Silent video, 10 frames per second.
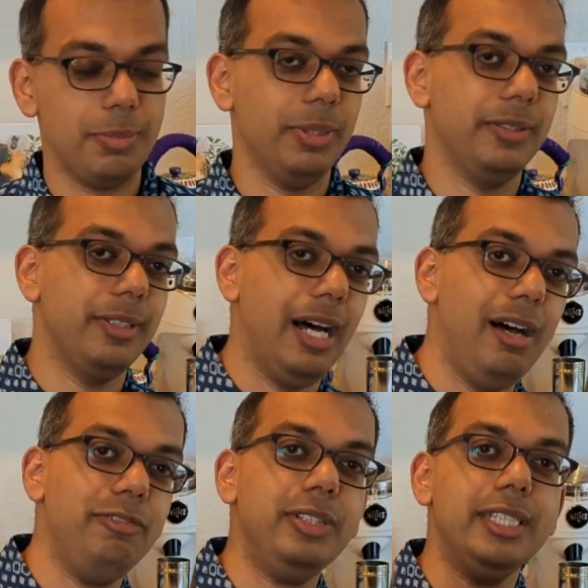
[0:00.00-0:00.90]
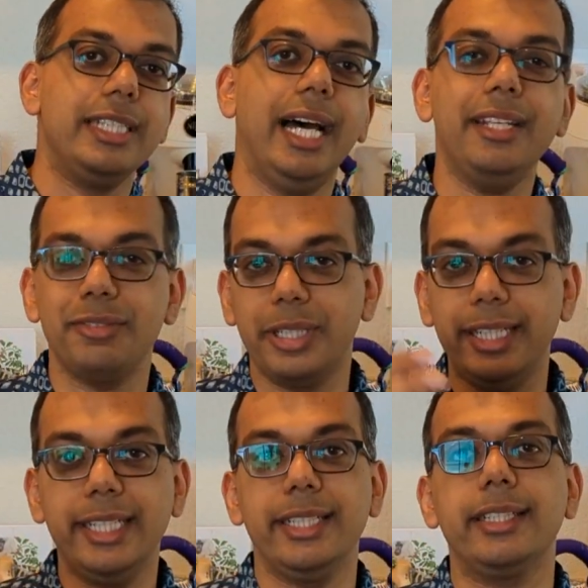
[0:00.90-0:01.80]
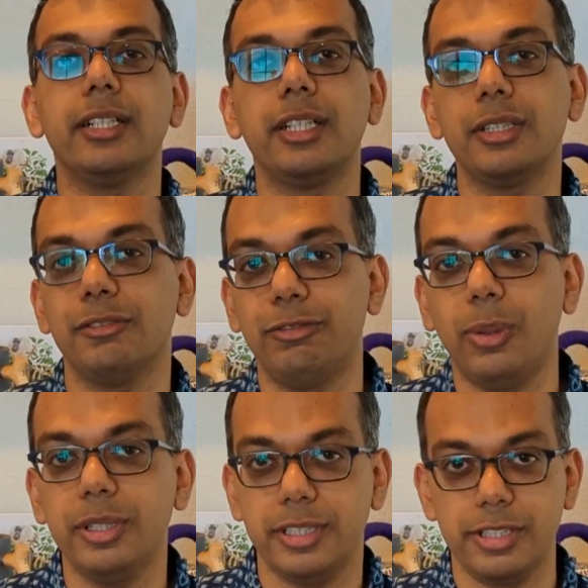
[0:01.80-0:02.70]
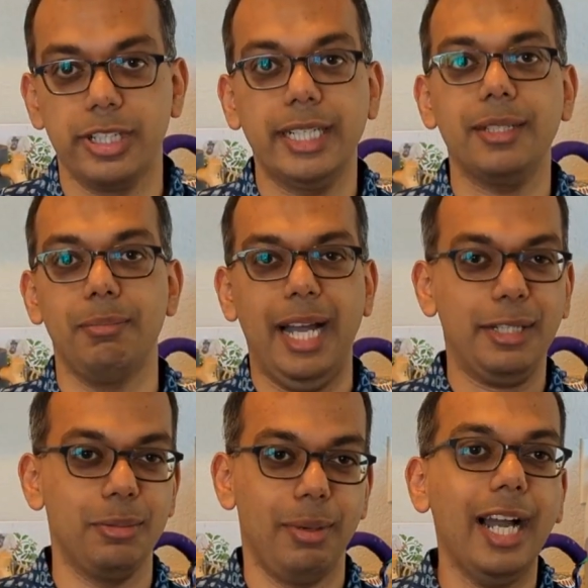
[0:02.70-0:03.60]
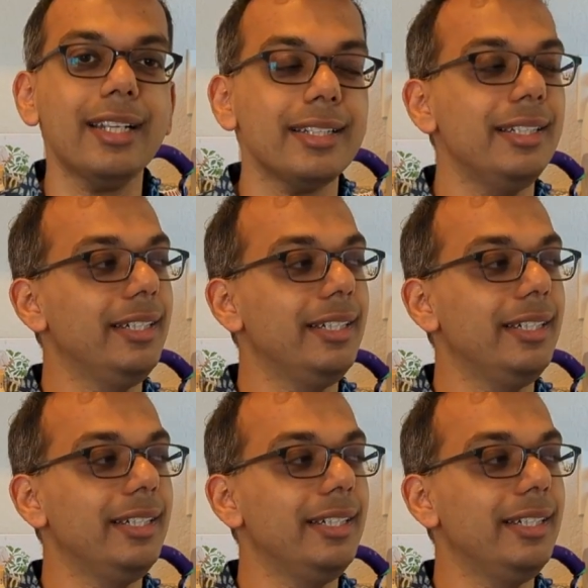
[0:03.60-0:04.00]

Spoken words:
but after that, if you're hitting a third or fourth drink back to back,